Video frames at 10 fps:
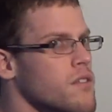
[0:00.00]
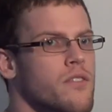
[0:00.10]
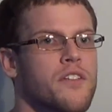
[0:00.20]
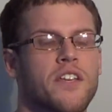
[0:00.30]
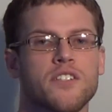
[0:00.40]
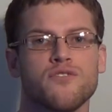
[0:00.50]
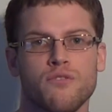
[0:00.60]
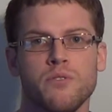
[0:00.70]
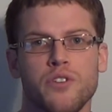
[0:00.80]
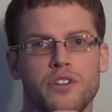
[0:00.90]
the distance
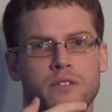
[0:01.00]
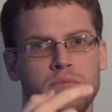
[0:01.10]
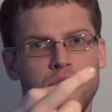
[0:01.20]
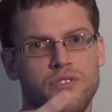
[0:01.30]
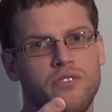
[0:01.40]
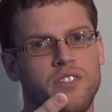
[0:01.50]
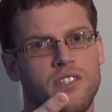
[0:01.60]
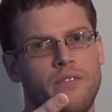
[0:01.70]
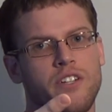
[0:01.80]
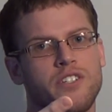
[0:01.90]
from you to your computer screen is
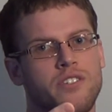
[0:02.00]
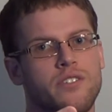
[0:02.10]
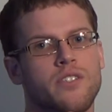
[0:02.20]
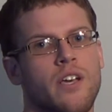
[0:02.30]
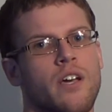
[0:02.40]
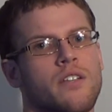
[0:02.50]
7 inches.